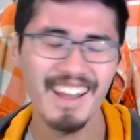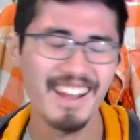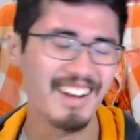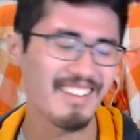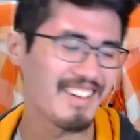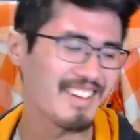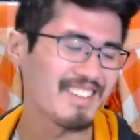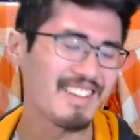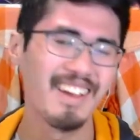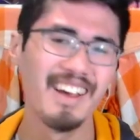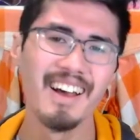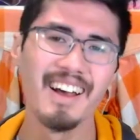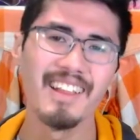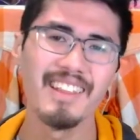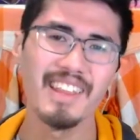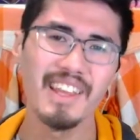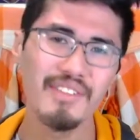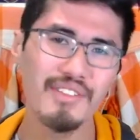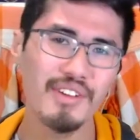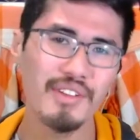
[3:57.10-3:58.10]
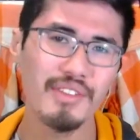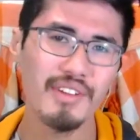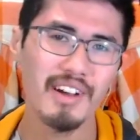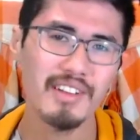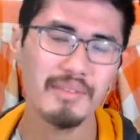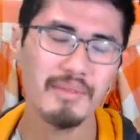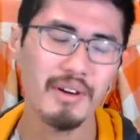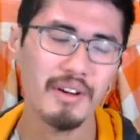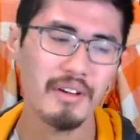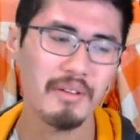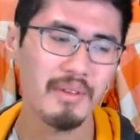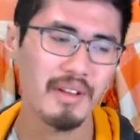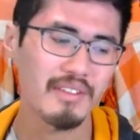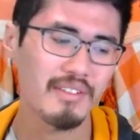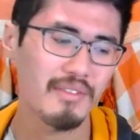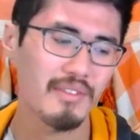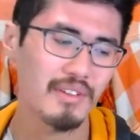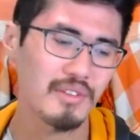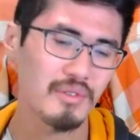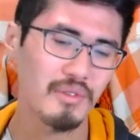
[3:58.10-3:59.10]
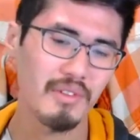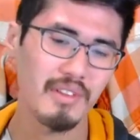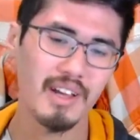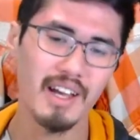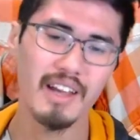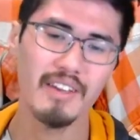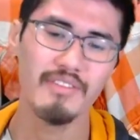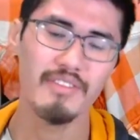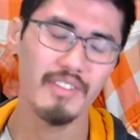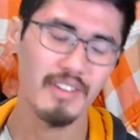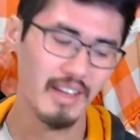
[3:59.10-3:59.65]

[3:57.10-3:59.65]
Anyways, leave your thoughts about to Virtual Live